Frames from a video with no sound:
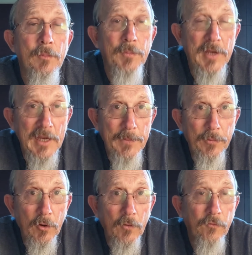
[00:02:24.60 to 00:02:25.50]

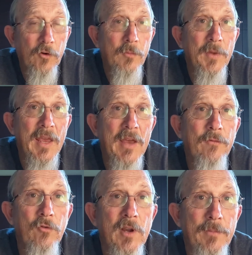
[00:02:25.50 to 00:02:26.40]
people from
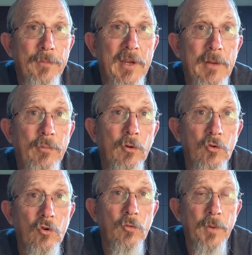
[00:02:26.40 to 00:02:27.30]
every people
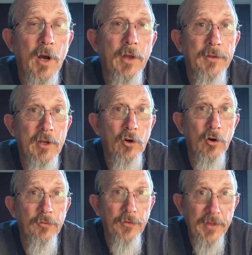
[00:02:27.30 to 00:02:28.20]
group on the
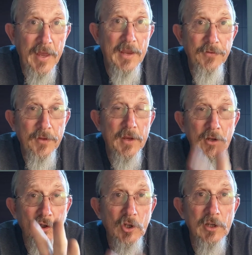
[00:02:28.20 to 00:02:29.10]
earth. They
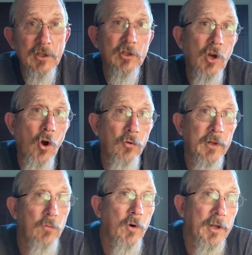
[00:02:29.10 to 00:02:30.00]
think Jesus
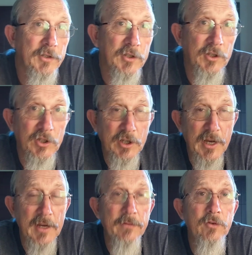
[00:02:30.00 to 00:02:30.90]
only wants to
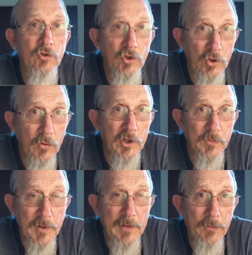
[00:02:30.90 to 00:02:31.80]
save
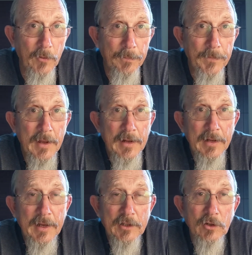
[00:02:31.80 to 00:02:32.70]
Jewish people.
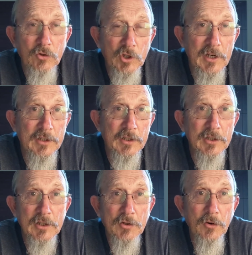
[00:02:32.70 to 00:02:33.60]
And so Jesus
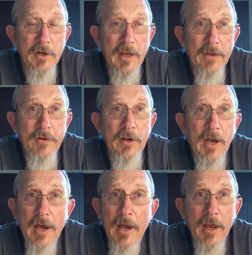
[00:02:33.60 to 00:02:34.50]
is going to have an
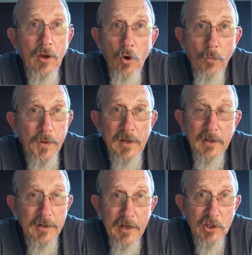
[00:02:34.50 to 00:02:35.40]
eye-opening
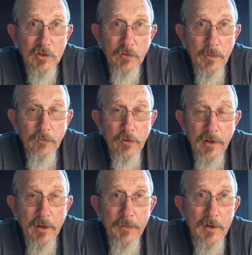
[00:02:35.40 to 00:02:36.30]
announcement for
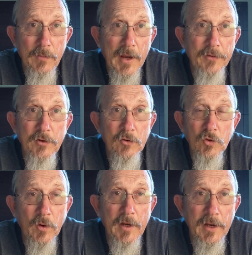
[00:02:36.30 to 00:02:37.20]
them in Matthew
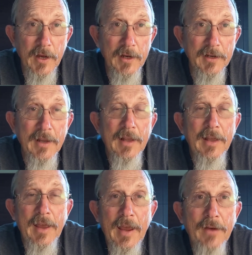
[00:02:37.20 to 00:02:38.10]
28
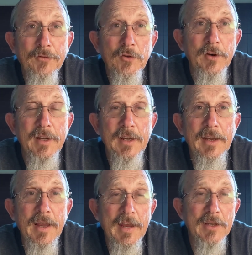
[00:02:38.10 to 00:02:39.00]
after
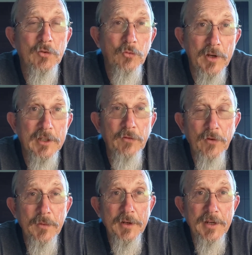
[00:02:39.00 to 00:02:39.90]
he has risen
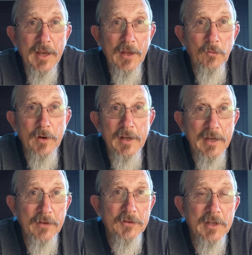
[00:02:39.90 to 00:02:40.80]
from the dead, when he
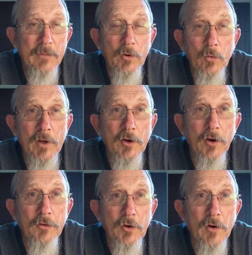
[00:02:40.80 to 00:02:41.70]
gives them what we
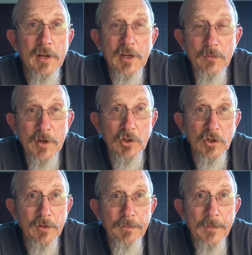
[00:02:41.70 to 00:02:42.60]
call the Great
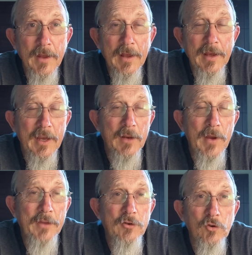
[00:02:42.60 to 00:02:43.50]
Commission in
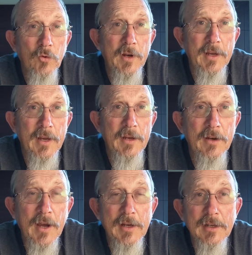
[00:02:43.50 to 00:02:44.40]
Matthew 28,
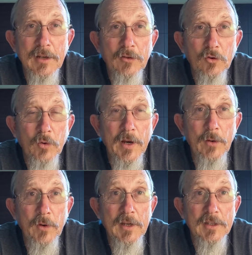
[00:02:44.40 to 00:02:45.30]
19 through 20,
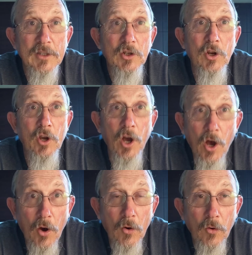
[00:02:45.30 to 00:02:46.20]
when he says,
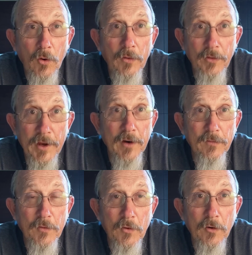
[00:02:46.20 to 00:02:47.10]
"Go,
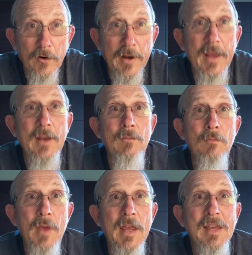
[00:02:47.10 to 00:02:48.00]
therefore,
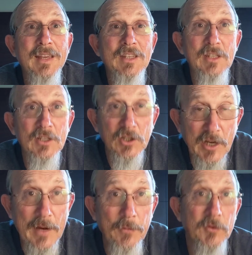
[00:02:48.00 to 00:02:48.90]
and make
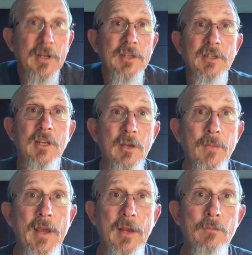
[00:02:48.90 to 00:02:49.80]
disciples." That's the
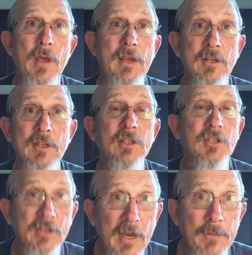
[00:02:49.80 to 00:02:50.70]
command, make
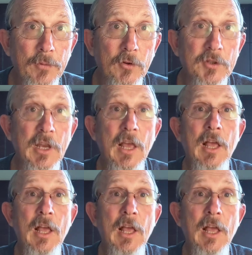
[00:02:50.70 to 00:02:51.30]
disciples